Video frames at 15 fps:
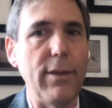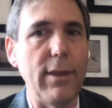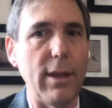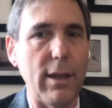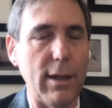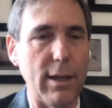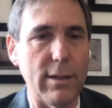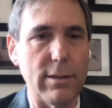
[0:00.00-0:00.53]

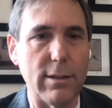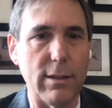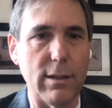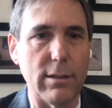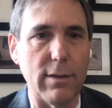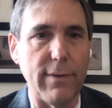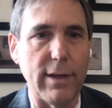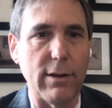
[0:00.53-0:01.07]
in the
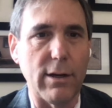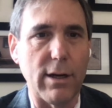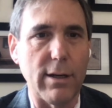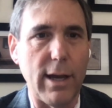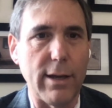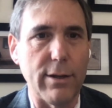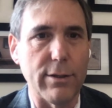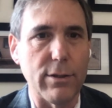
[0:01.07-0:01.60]
incidence of
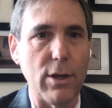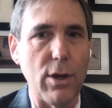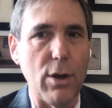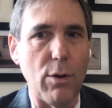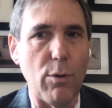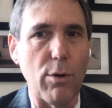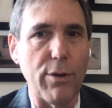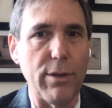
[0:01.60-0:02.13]
endocarditis
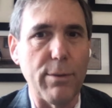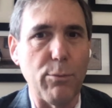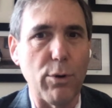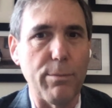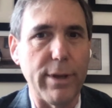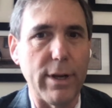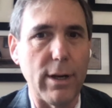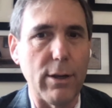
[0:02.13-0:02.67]
or
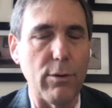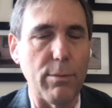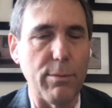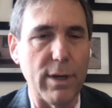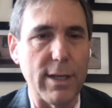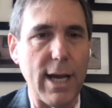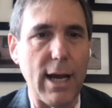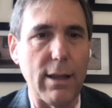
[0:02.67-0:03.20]
the morbidity
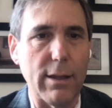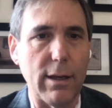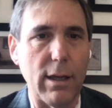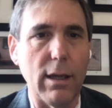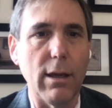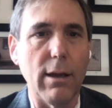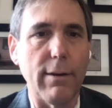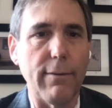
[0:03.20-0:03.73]
or
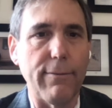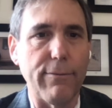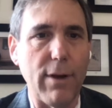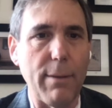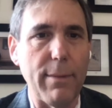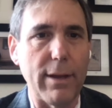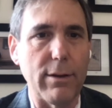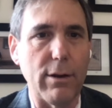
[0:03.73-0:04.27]
mortality
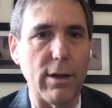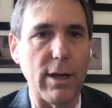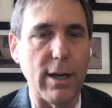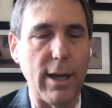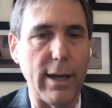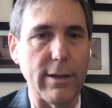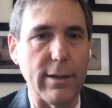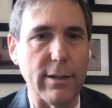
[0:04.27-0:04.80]
from
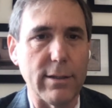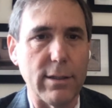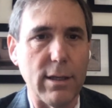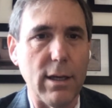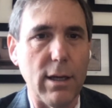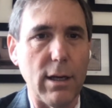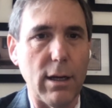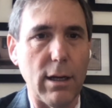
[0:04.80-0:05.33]

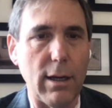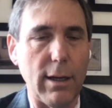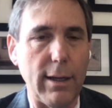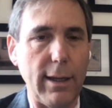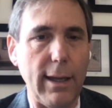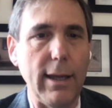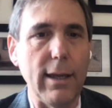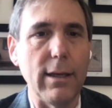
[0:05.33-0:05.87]
endocarditis
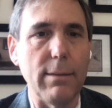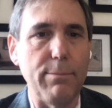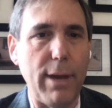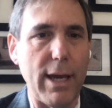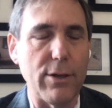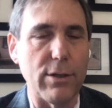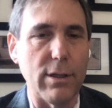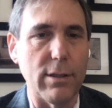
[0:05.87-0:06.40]

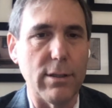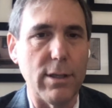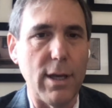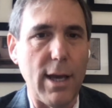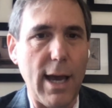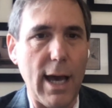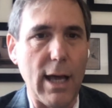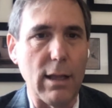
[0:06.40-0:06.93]
in
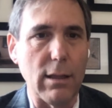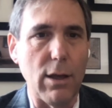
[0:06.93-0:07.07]
patients